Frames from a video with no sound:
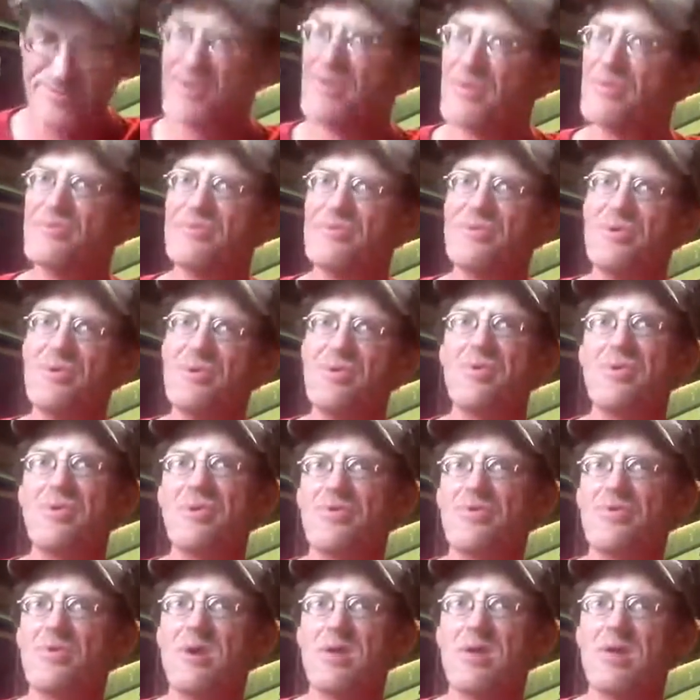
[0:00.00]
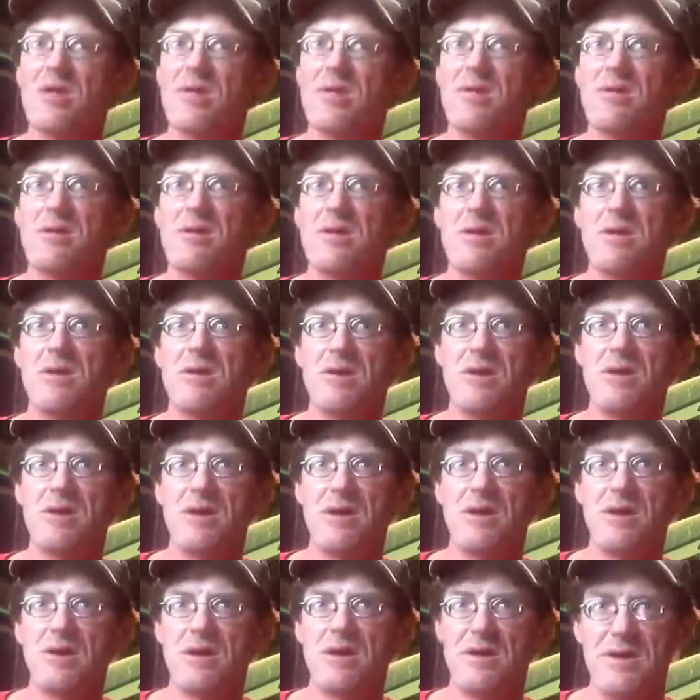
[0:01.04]
don't do as well
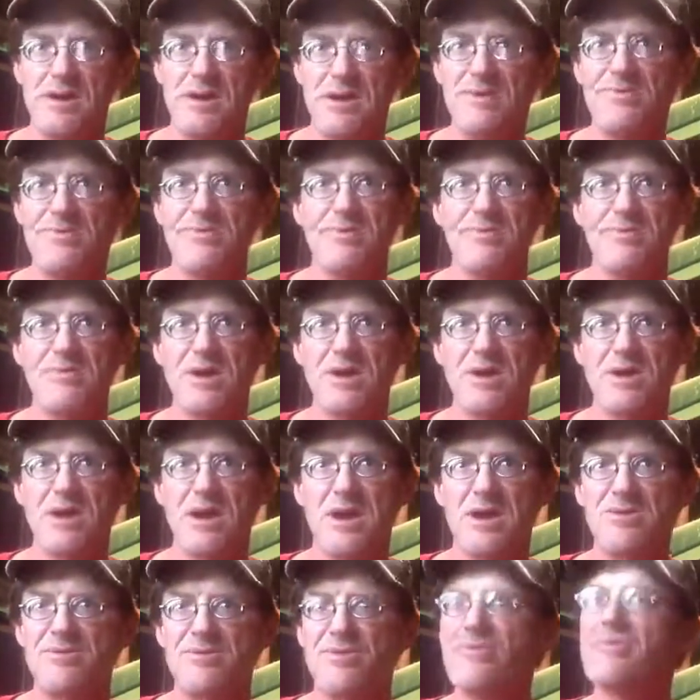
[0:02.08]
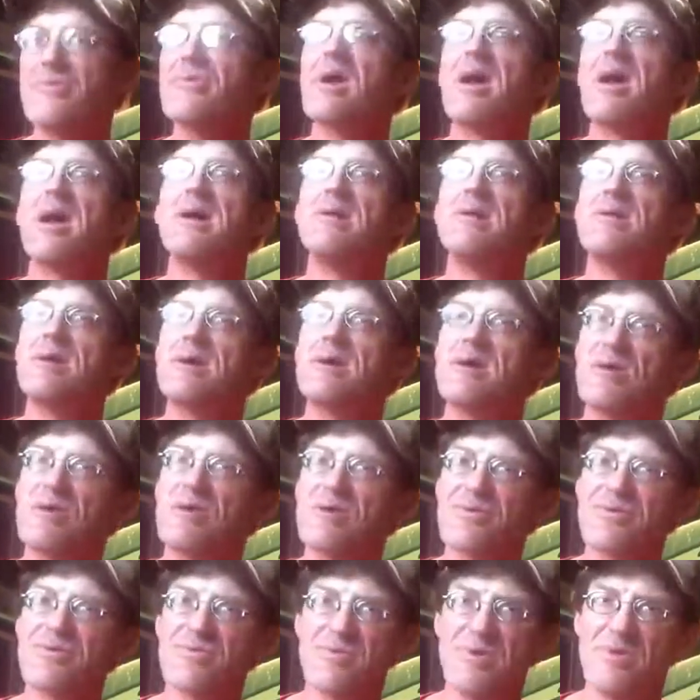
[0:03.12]
in tomato cages, and they are
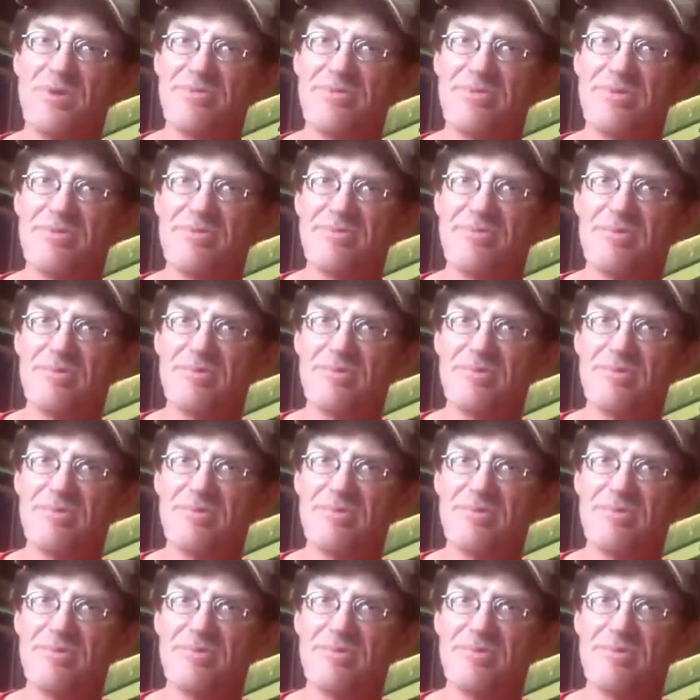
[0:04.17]
expensive.